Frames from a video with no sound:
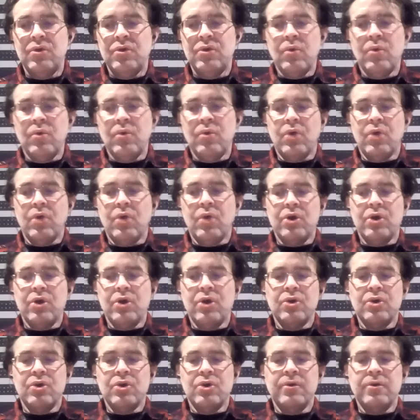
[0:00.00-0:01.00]

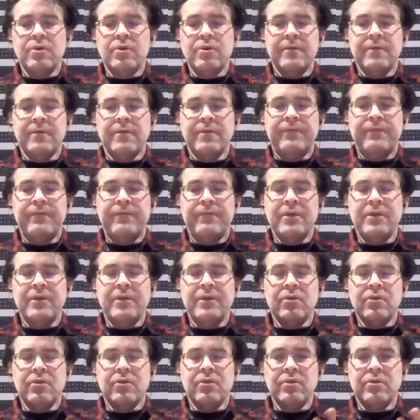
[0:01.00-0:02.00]
longer
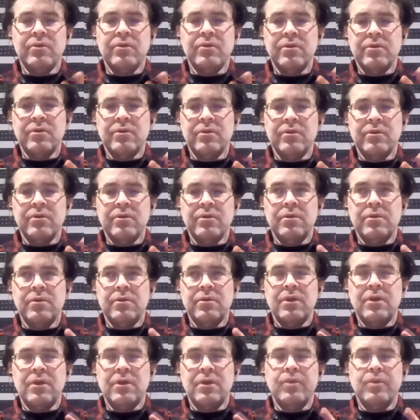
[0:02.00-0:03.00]
feel that
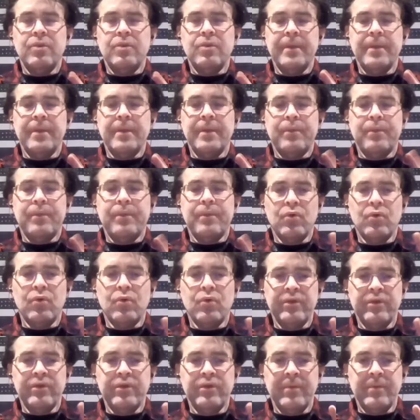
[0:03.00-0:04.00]
you're being pulled in
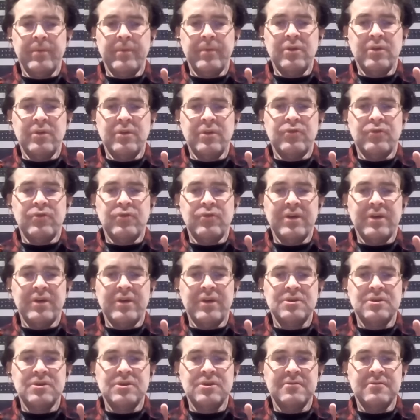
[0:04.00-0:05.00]
a million
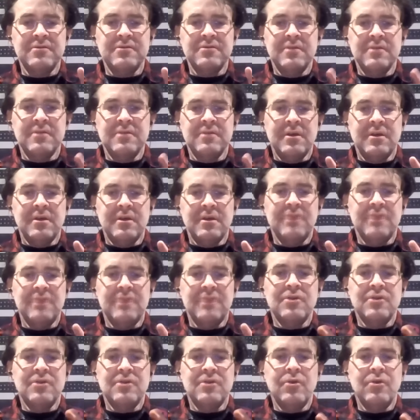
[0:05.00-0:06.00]
directions. And
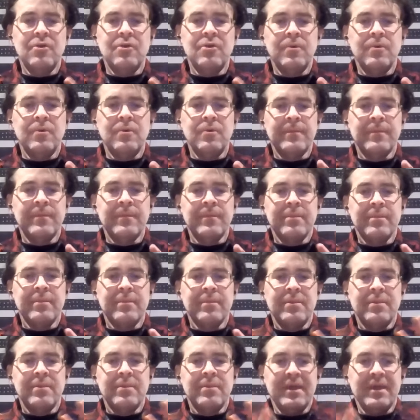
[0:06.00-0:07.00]
so
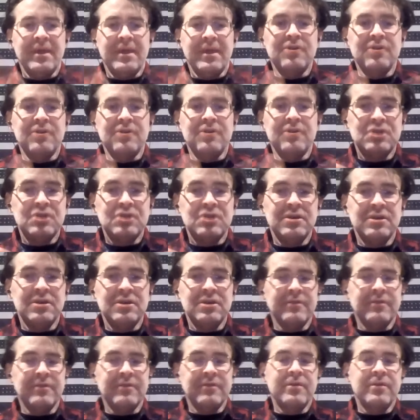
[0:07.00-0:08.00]
the energy
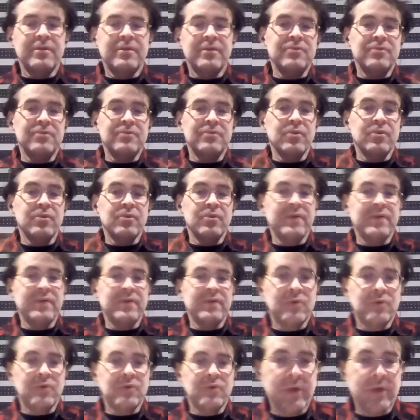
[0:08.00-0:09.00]
that was otherwise
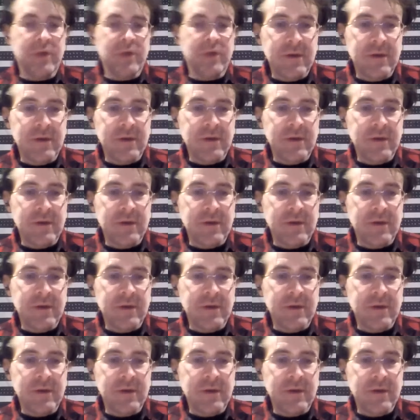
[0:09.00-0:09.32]
going